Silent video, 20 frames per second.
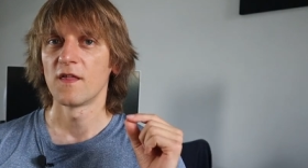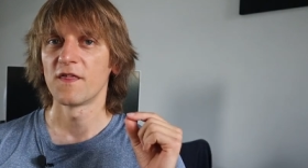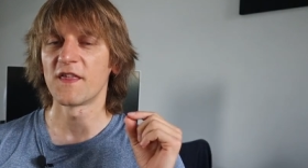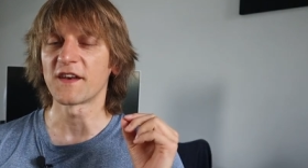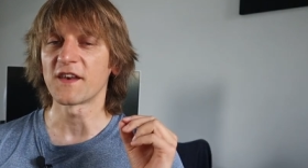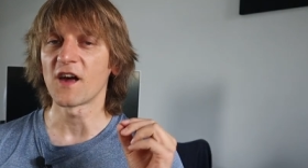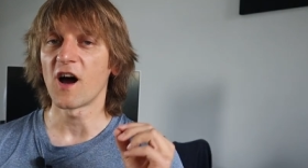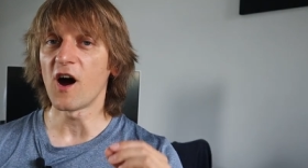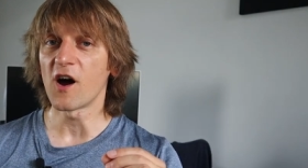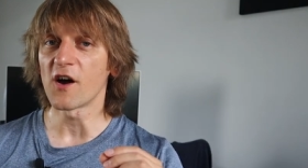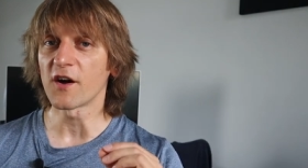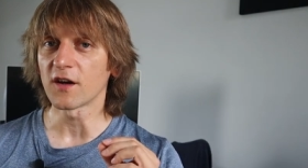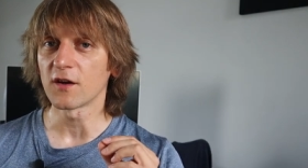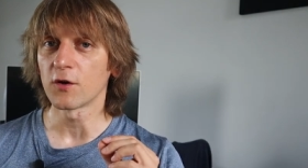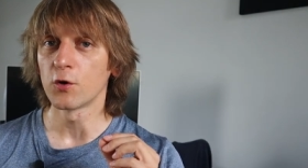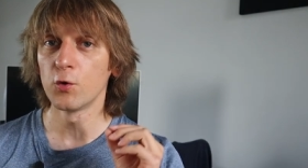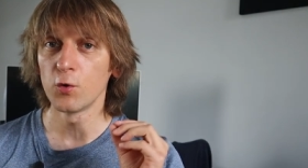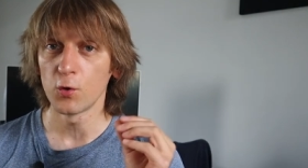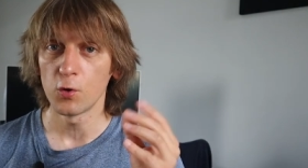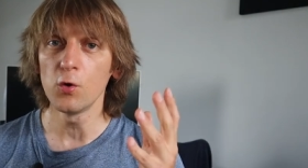that are
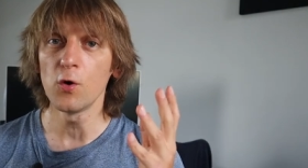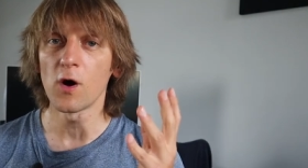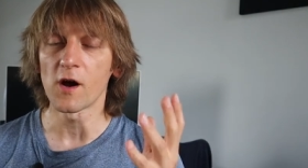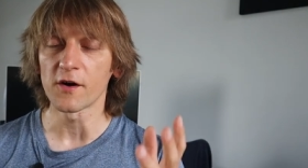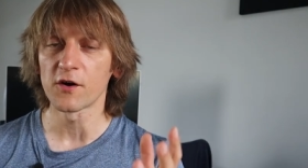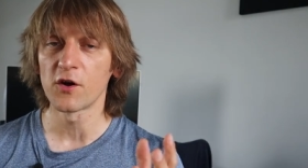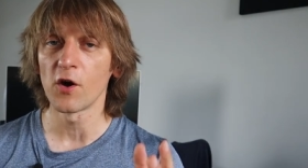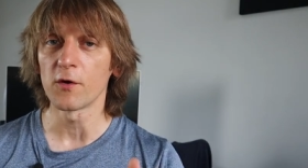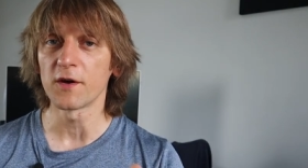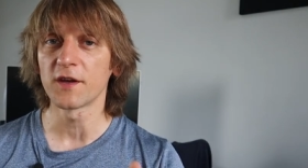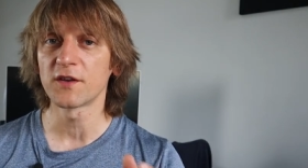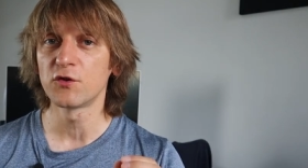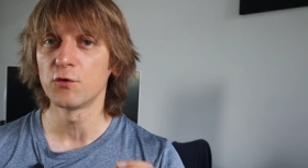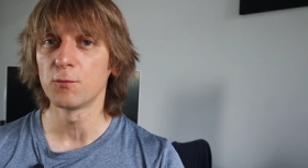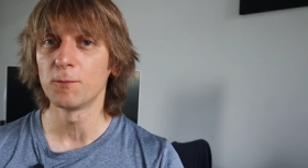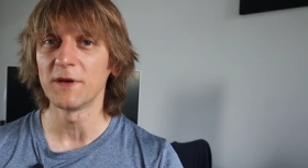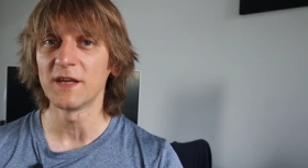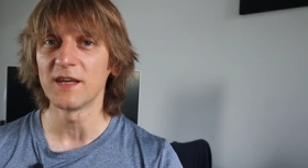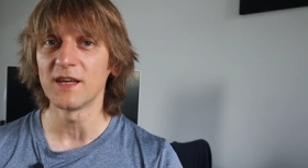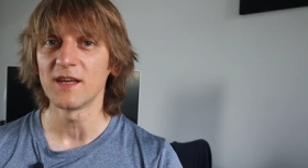who, who are going
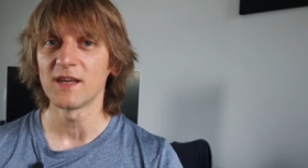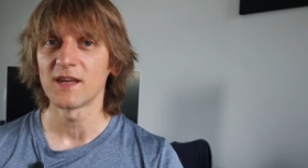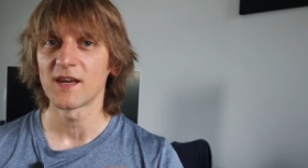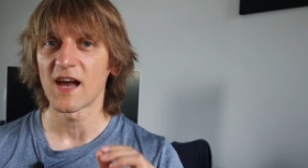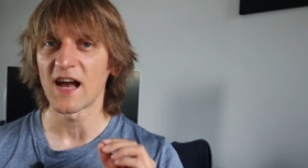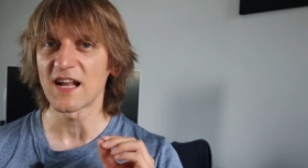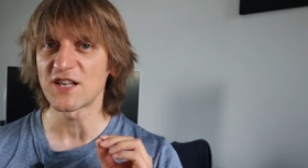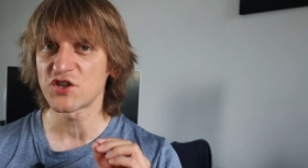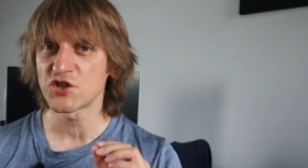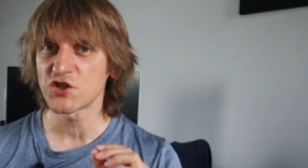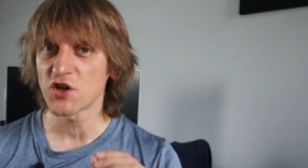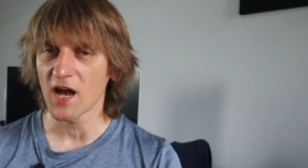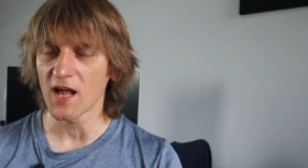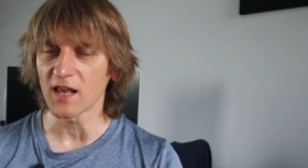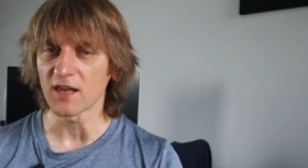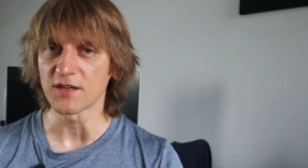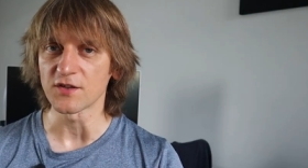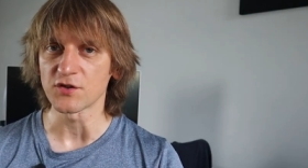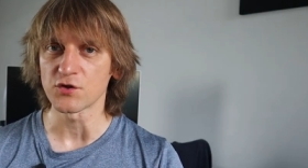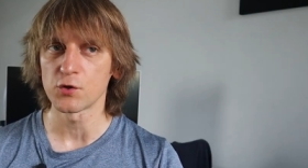to be a
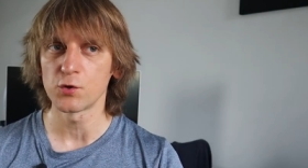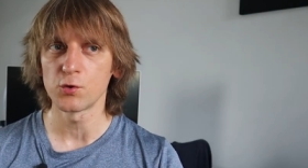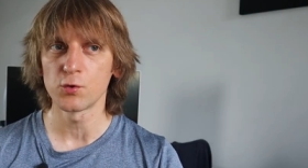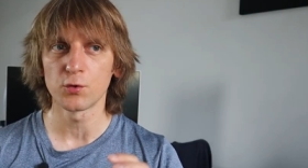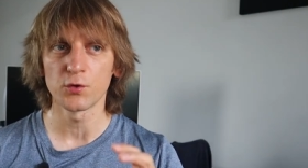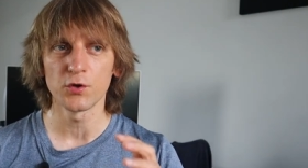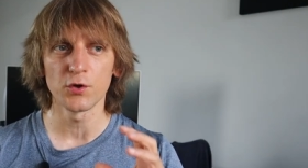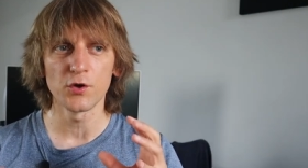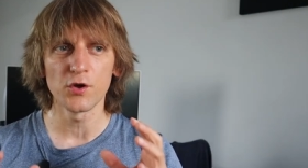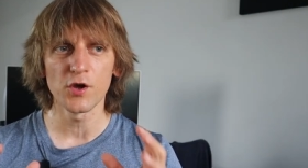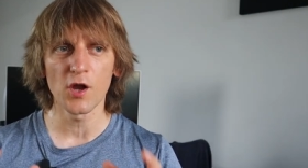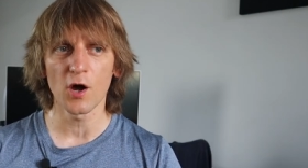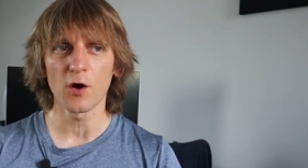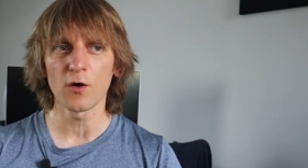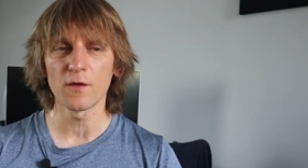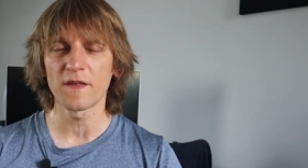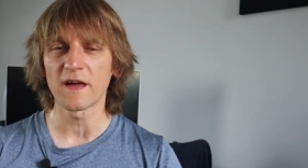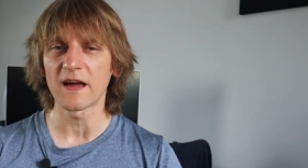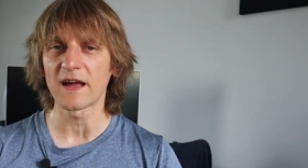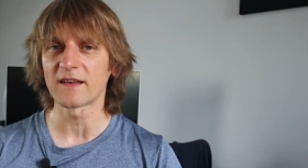challenge, who you
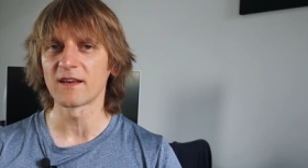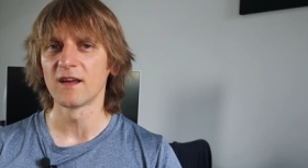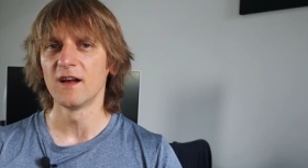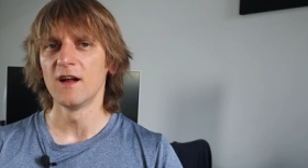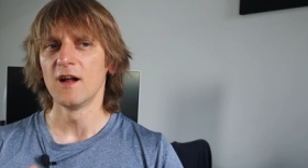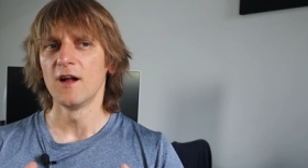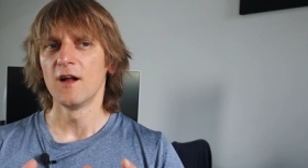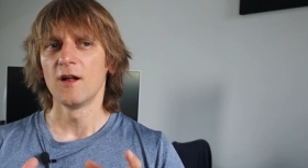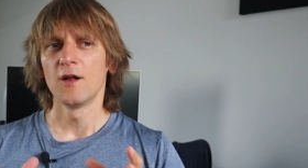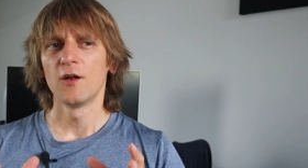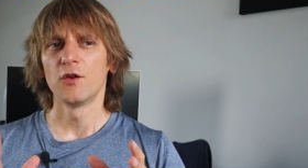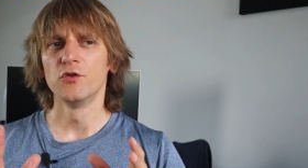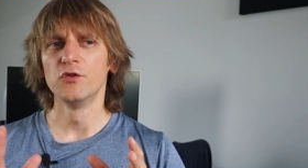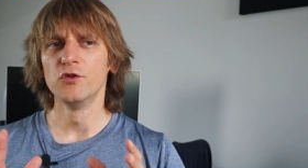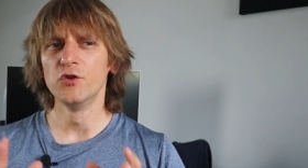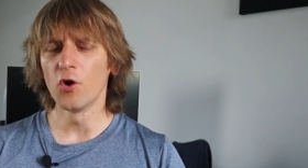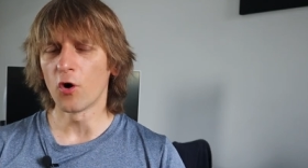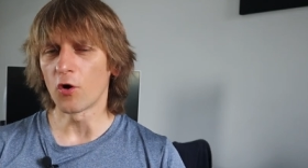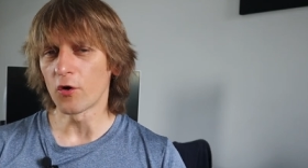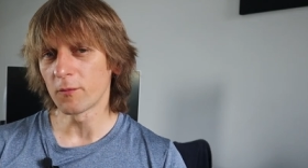know that
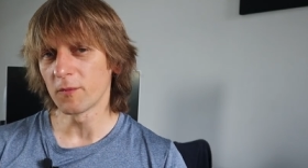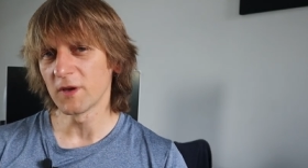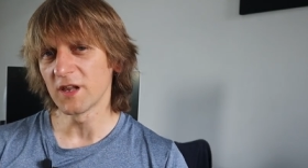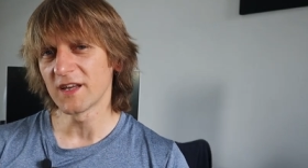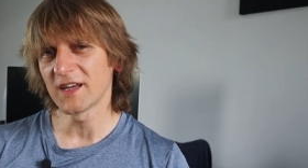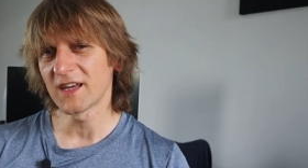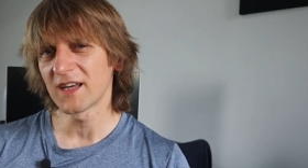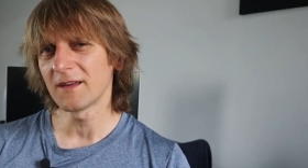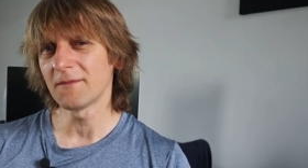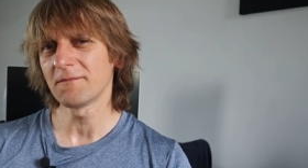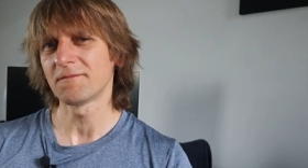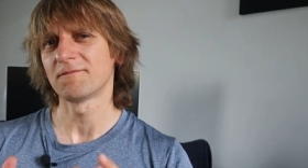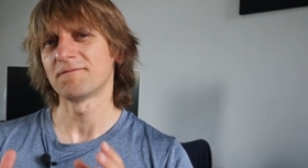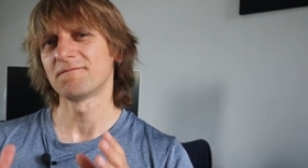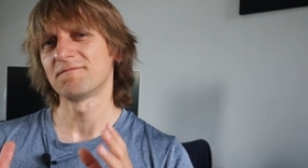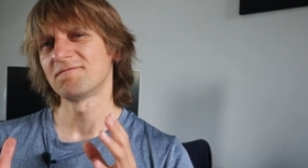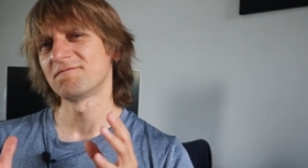normally